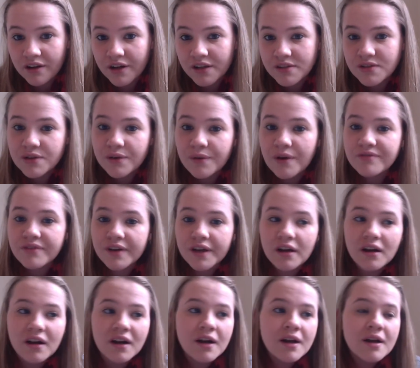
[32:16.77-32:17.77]
And so I
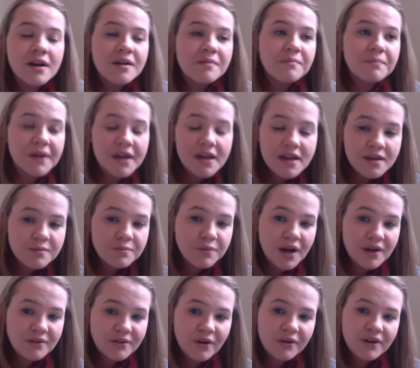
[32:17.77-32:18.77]
figure pink and
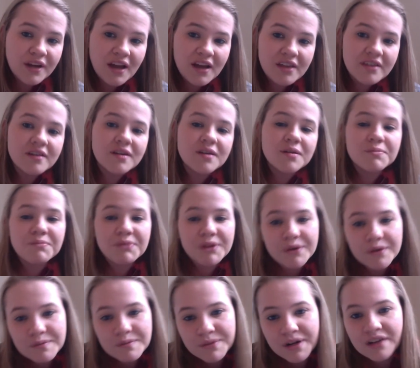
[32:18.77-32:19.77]
brown go together, blue
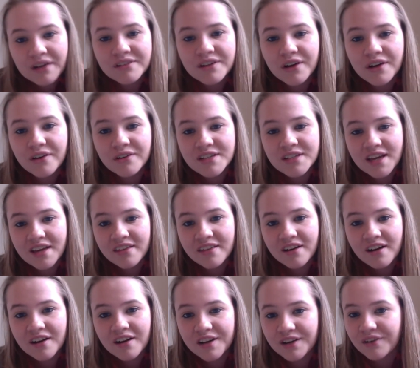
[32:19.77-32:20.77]
and brown go
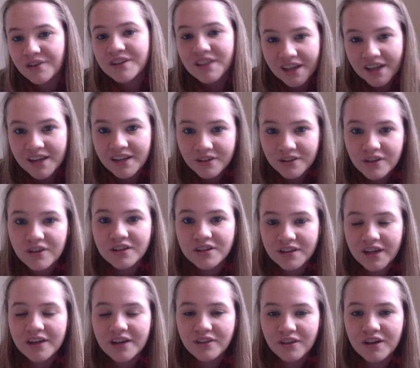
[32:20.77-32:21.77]
together, you know, like it'll
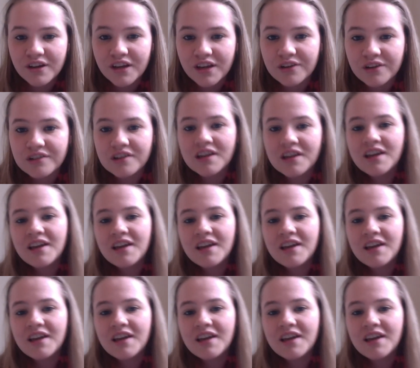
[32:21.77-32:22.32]
look cute.